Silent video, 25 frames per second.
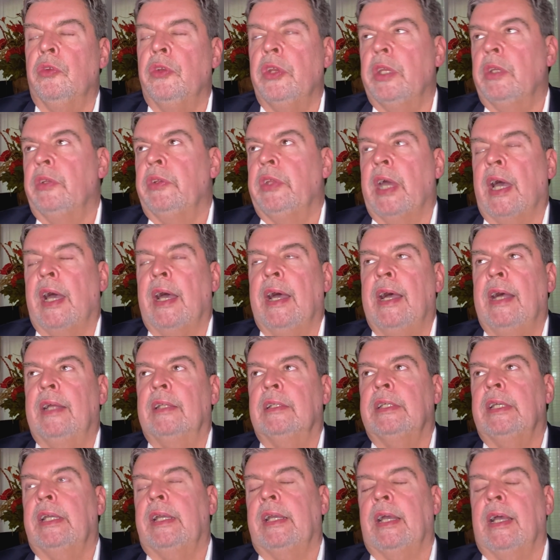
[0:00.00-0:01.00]
the
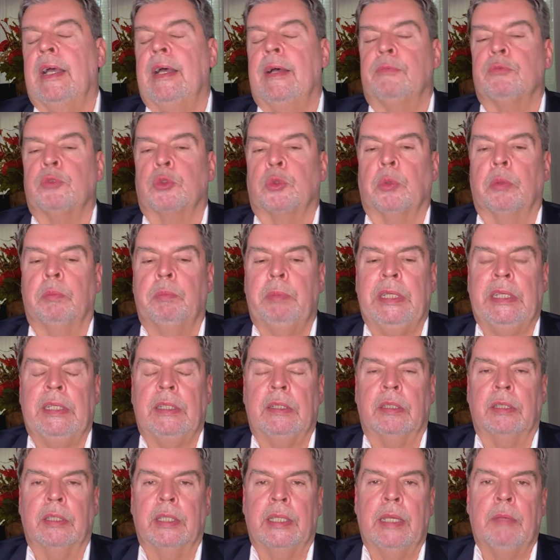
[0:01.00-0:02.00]
highly comps were
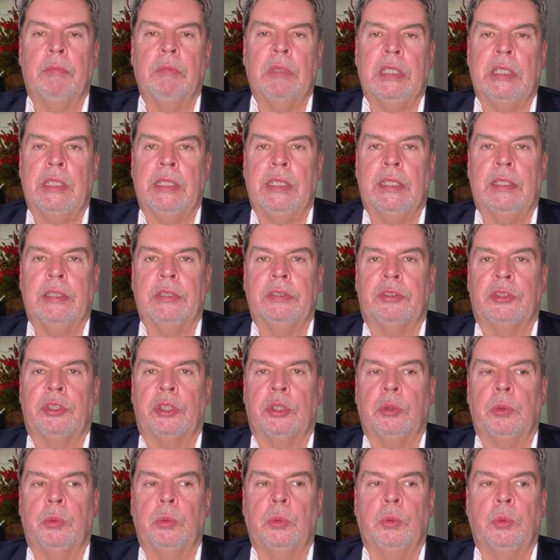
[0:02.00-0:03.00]
being limited
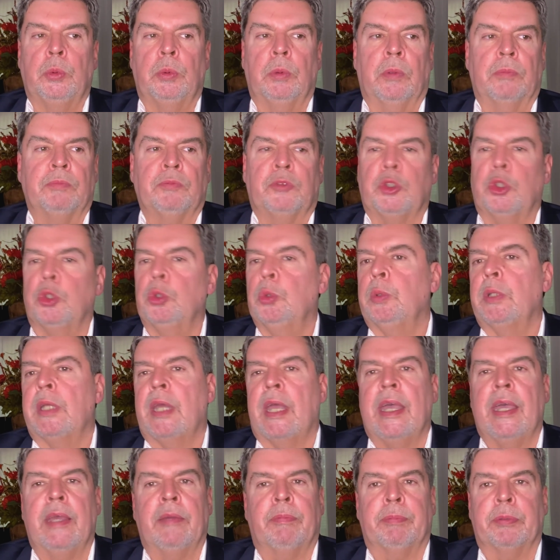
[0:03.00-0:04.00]
to
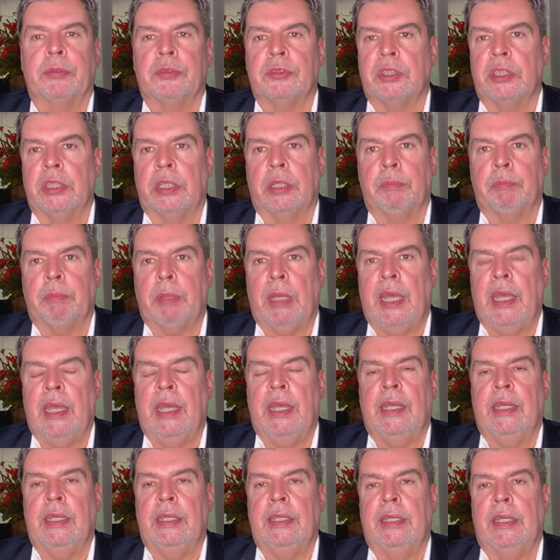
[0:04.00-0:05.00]
2.5% of
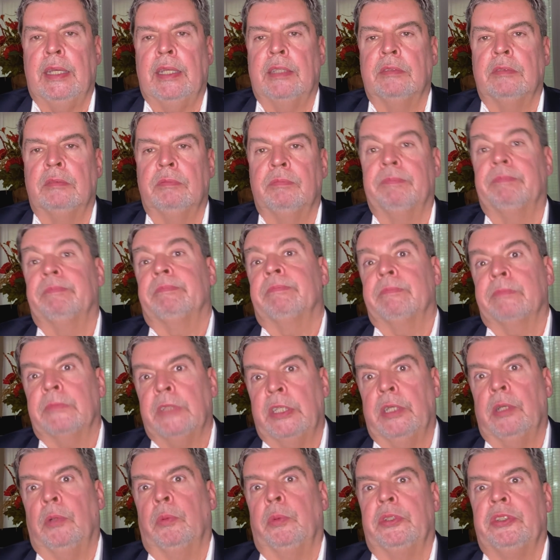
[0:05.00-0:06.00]
pay. And
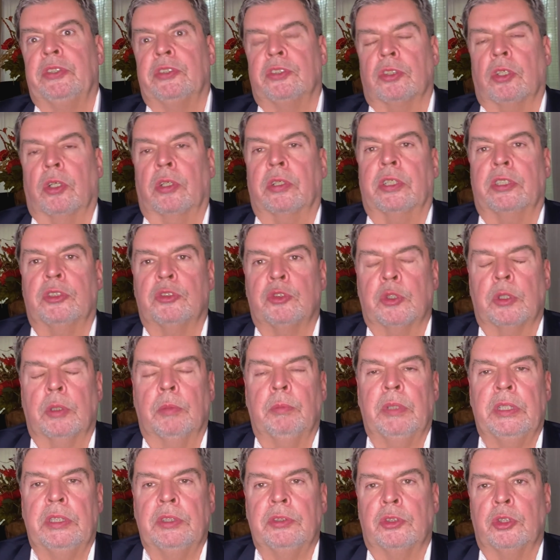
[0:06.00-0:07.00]
you know, when you start
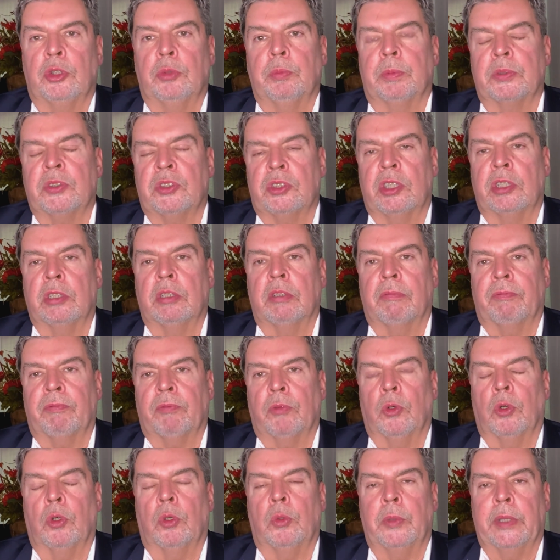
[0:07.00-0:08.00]
contributing 2% in a
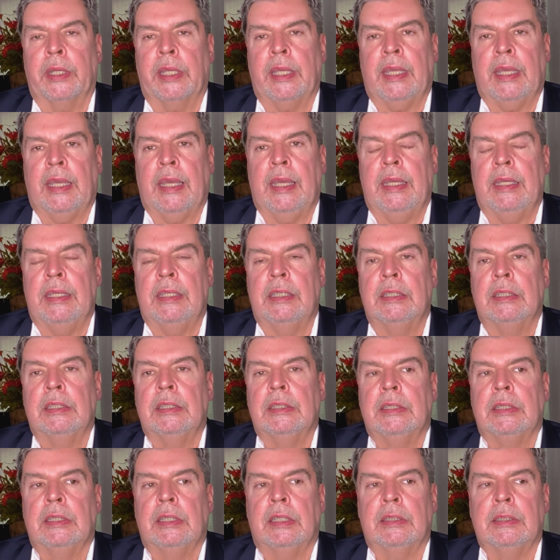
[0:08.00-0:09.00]
401k,
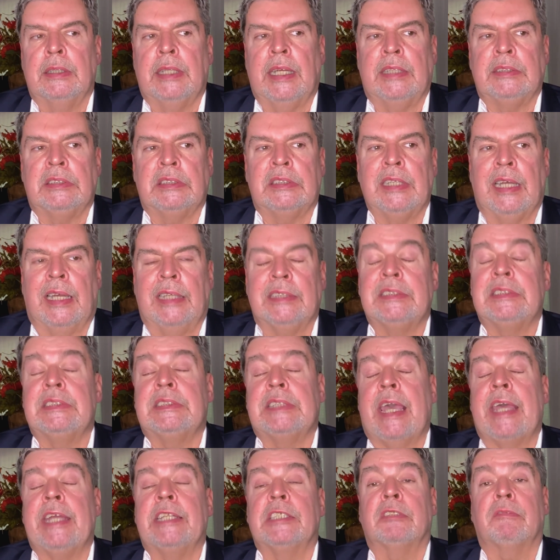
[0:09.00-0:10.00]
that's not
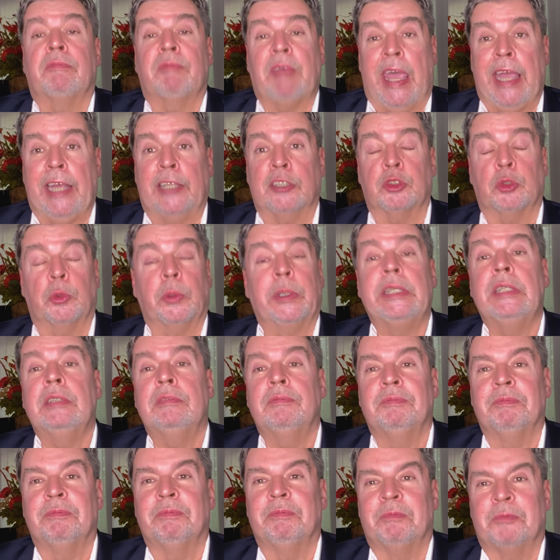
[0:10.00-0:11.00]
satisfactory
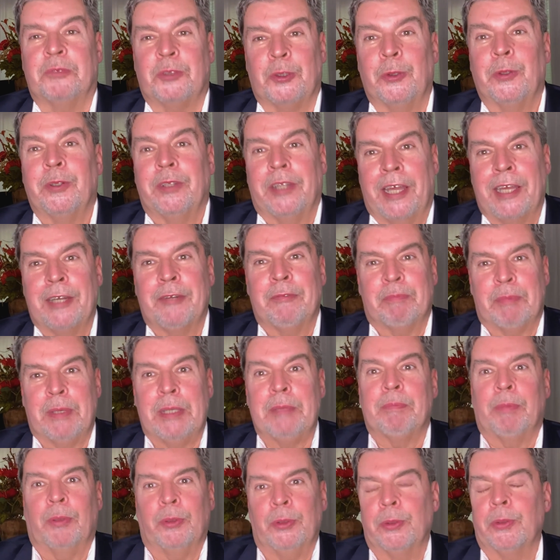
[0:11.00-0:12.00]
to a lot of
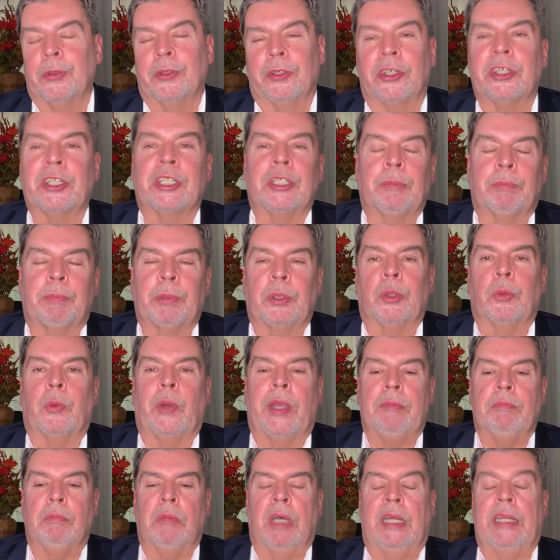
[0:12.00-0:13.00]
people who are looking to put
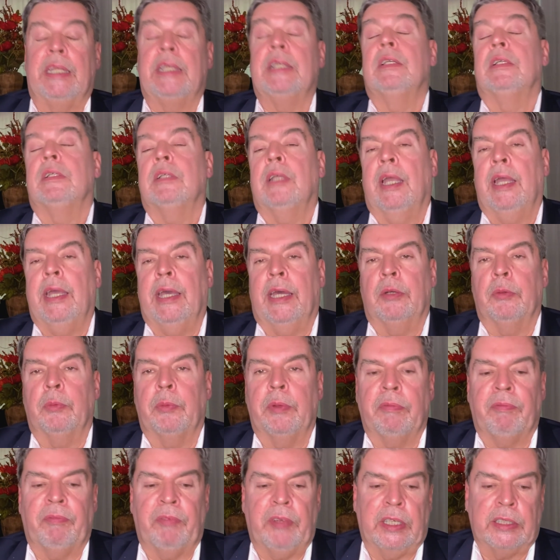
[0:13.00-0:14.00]
away money. How do
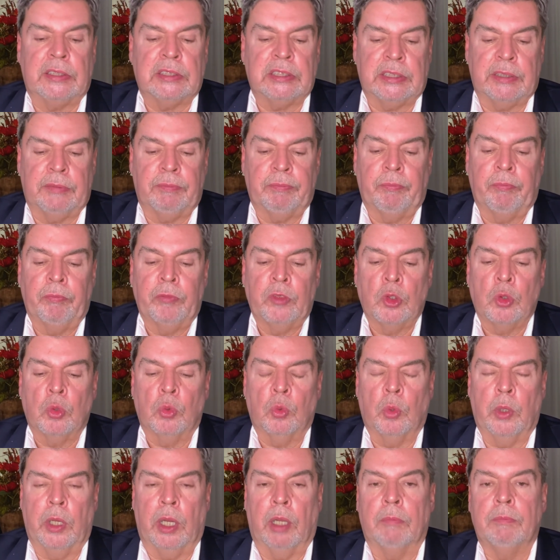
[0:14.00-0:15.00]
we fix it?
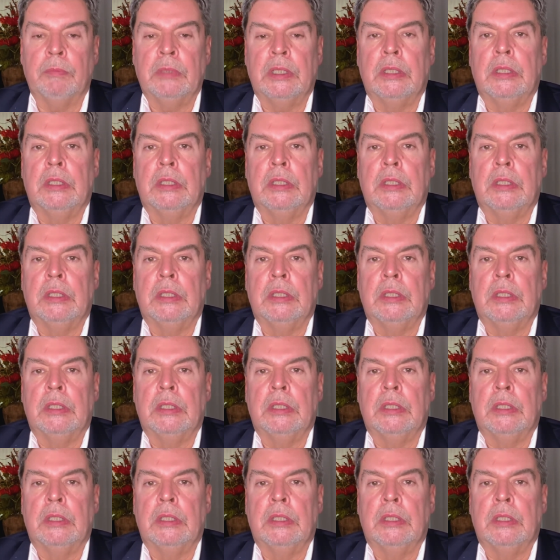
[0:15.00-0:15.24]
Well,